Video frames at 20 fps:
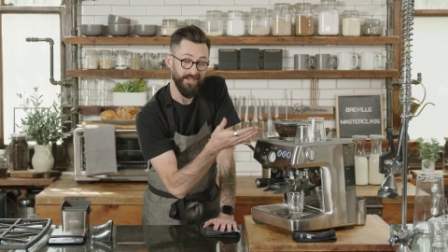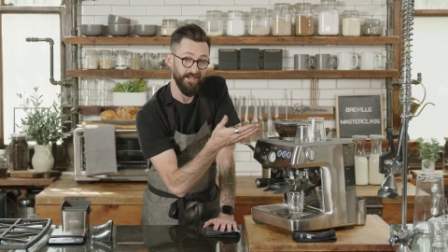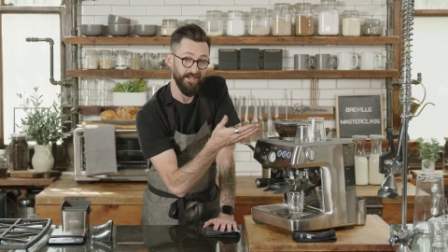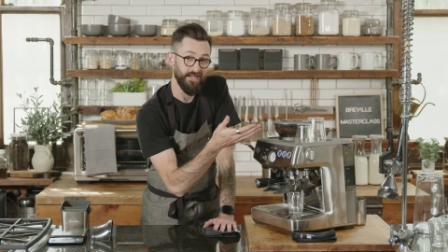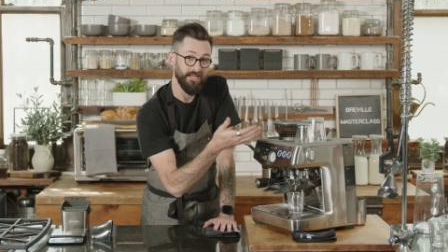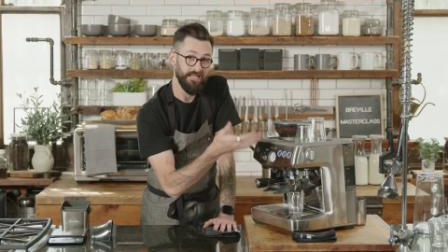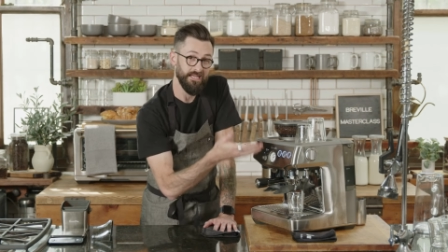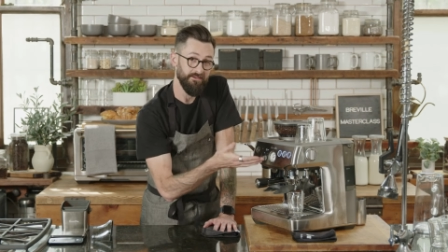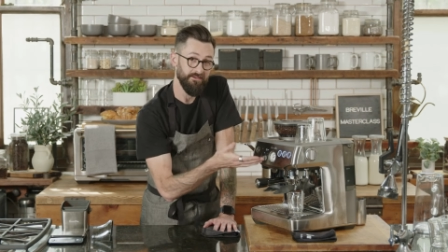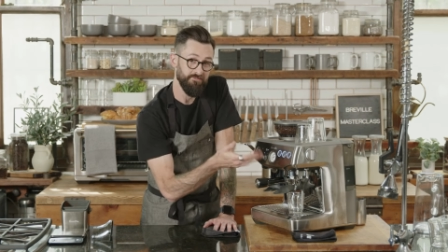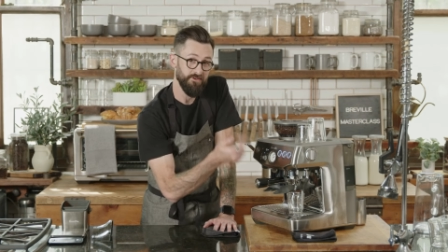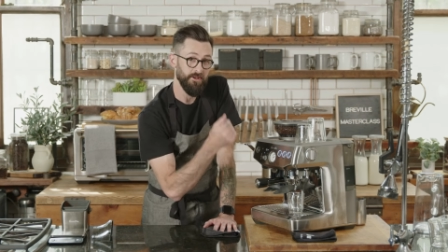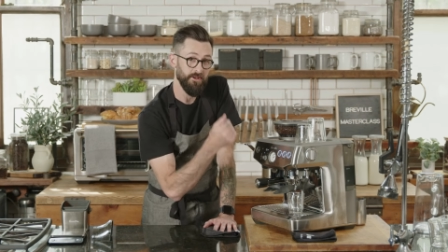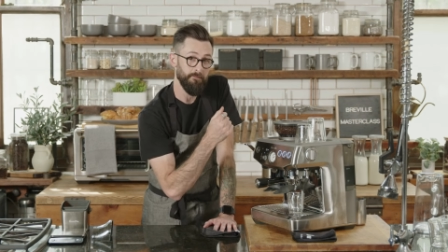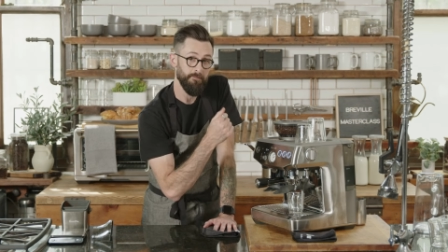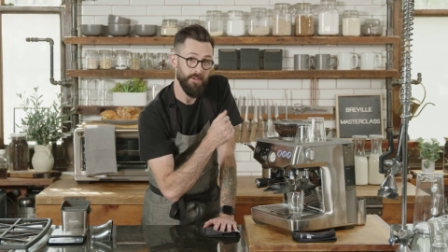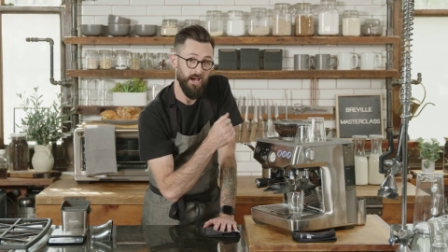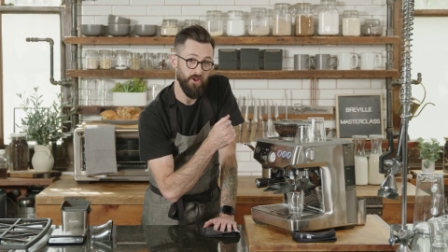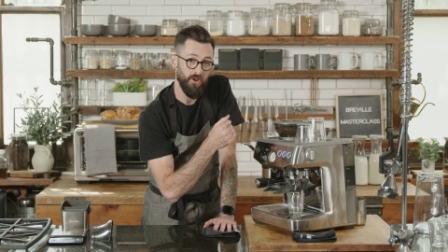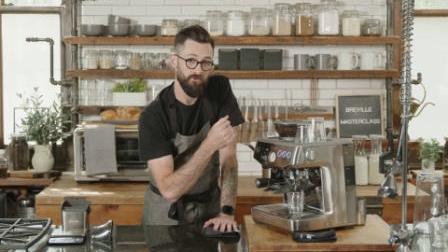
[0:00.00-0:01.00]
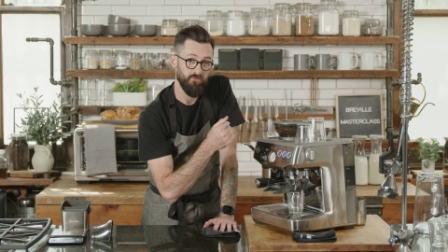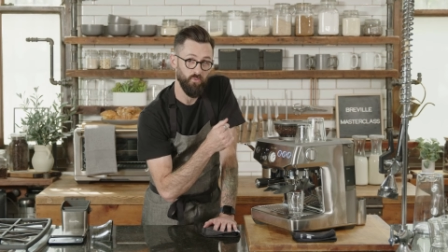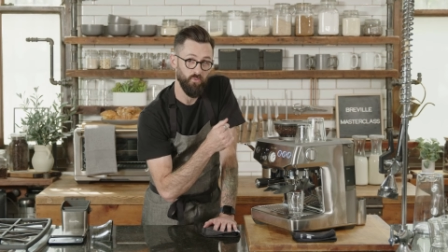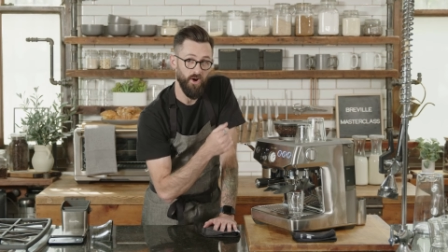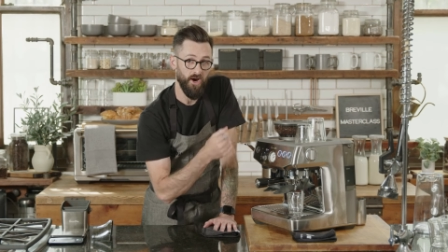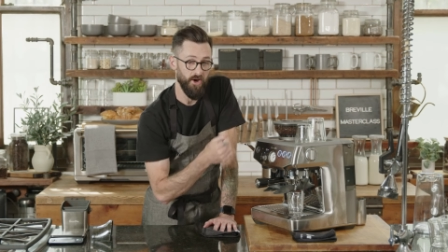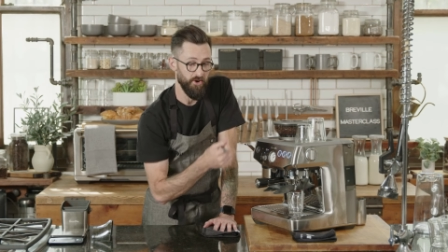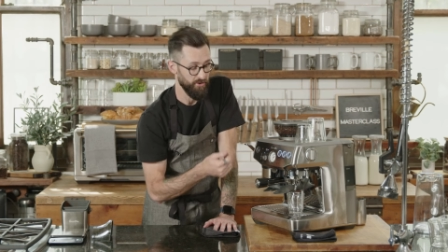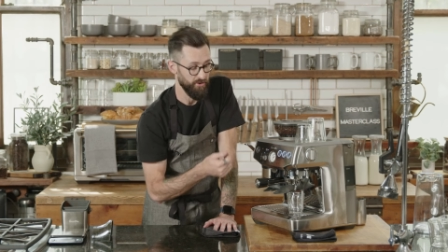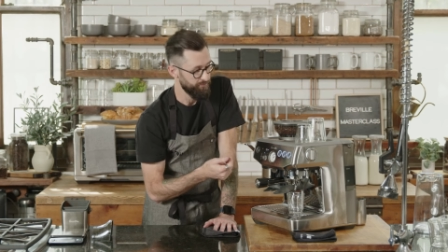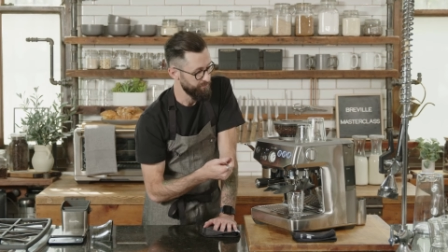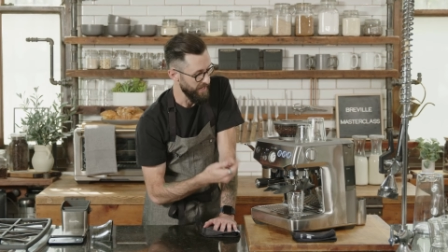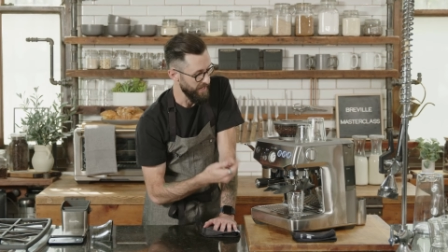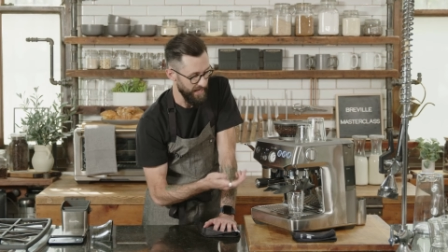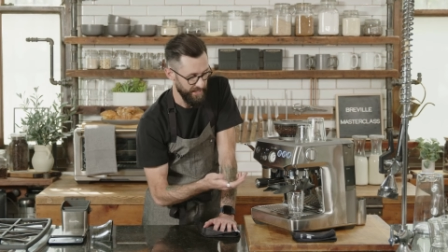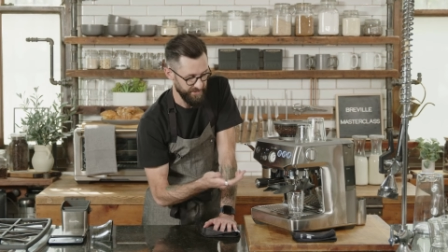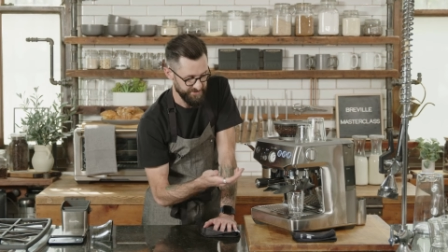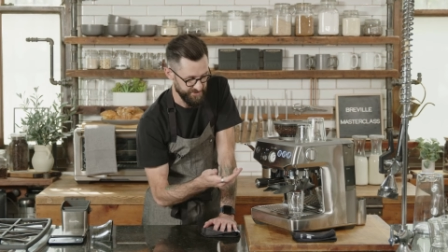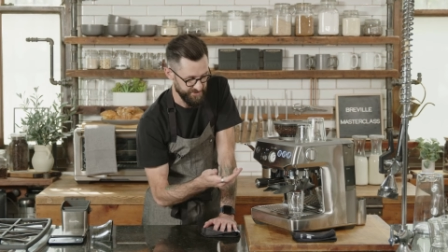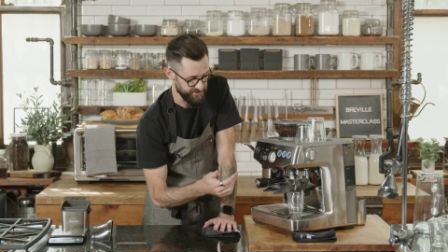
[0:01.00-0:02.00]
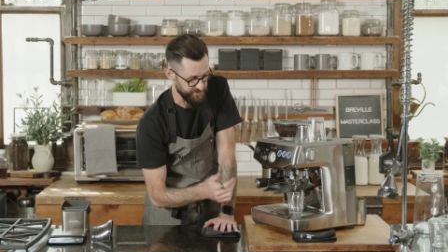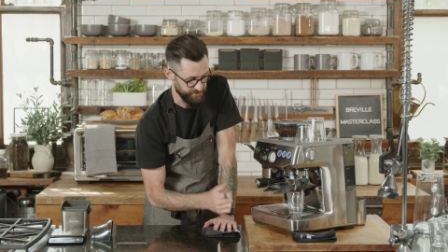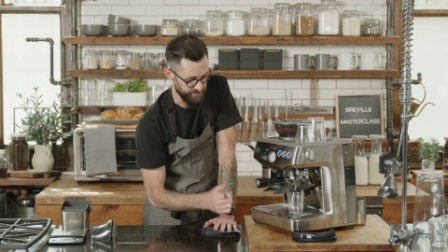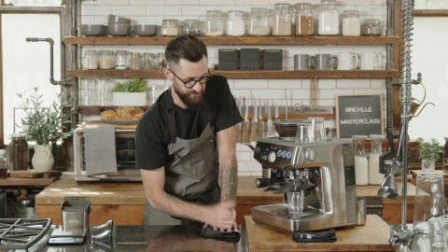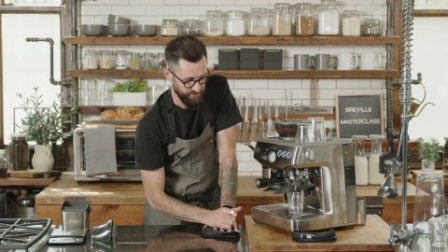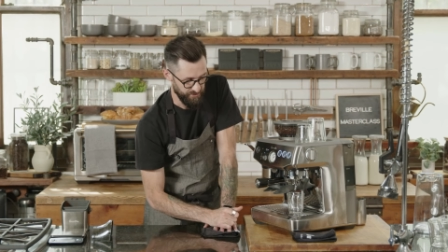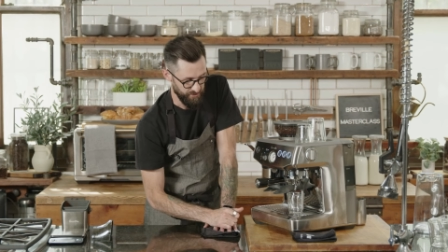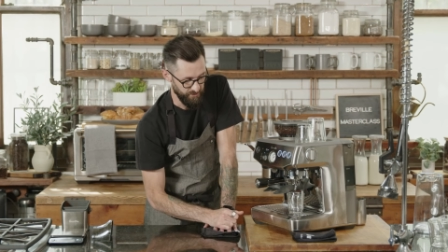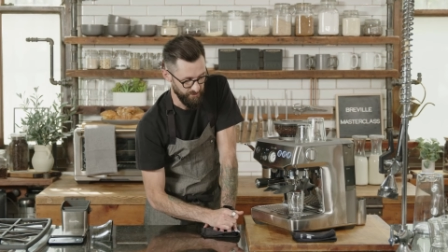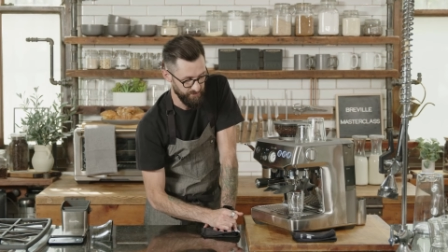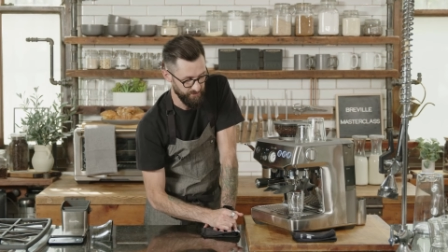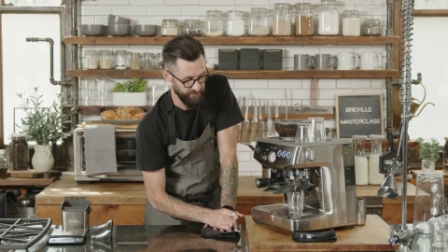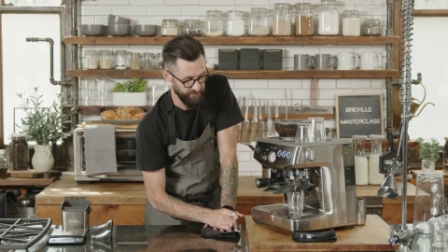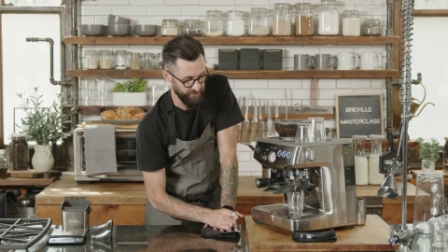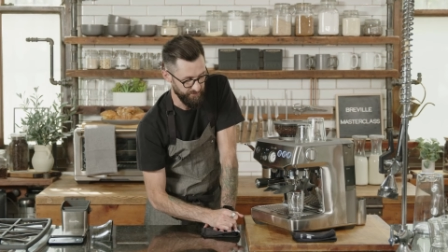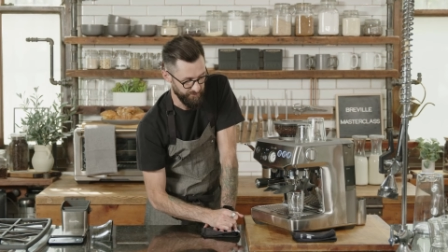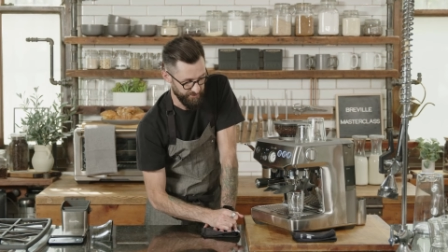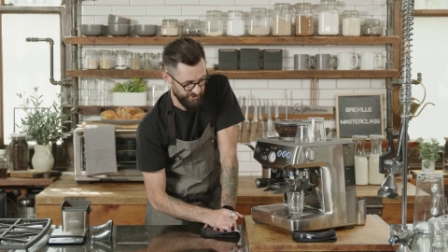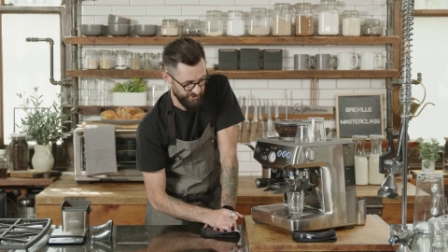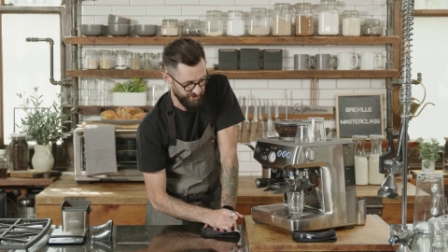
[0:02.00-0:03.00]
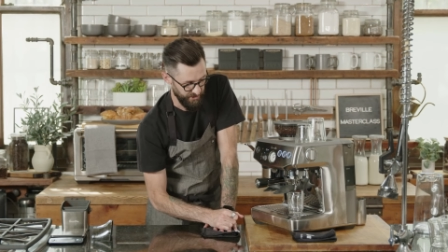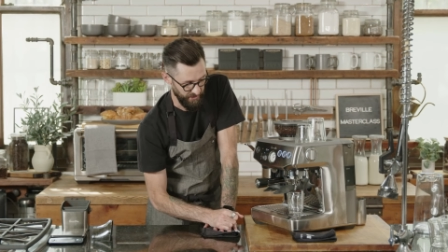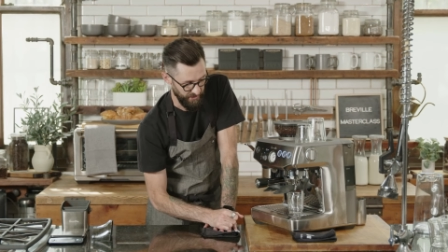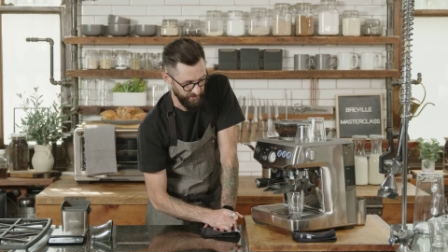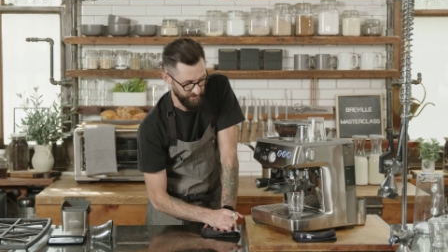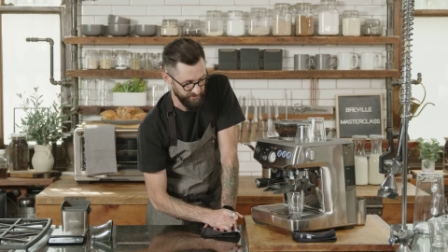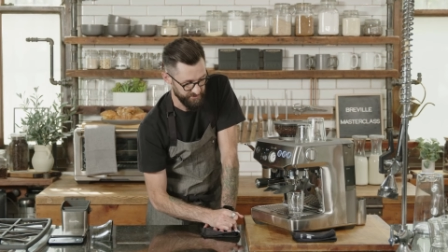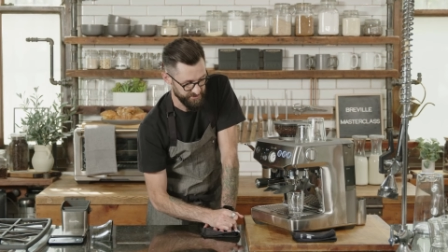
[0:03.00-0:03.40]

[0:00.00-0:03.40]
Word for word: a given amount of water passes through the machine.